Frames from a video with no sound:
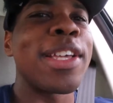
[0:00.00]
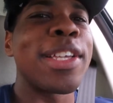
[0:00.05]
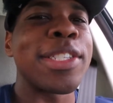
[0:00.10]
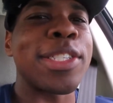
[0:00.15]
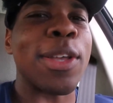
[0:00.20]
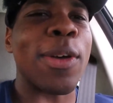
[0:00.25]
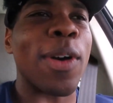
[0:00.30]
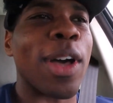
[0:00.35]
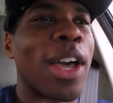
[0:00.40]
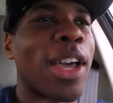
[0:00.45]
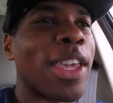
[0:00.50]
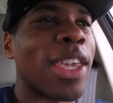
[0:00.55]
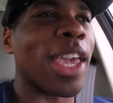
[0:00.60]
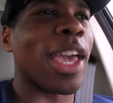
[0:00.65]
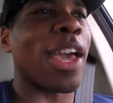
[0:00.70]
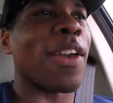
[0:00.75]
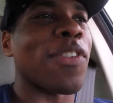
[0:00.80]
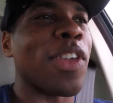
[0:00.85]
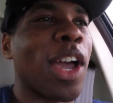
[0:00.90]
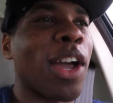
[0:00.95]
So,
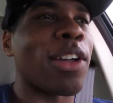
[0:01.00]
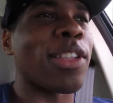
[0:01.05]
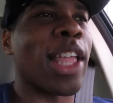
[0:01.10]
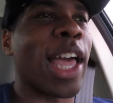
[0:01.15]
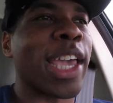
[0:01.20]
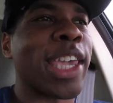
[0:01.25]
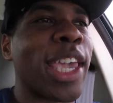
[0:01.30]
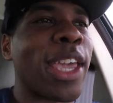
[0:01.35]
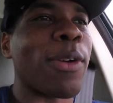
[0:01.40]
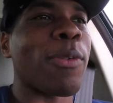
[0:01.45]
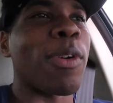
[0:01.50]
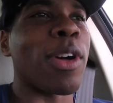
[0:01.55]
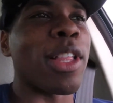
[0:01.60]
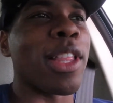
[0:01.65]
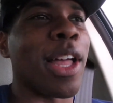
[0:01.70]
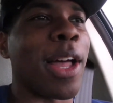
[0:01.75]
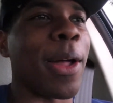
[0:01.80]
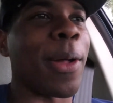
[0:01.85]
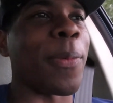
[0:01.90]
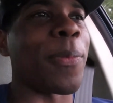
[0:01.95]
yeah, if y'all don't like it,
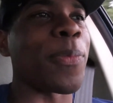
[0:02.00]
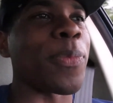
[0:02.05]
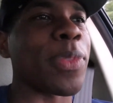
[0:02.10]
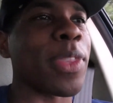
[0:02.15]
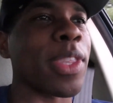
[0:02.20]
well,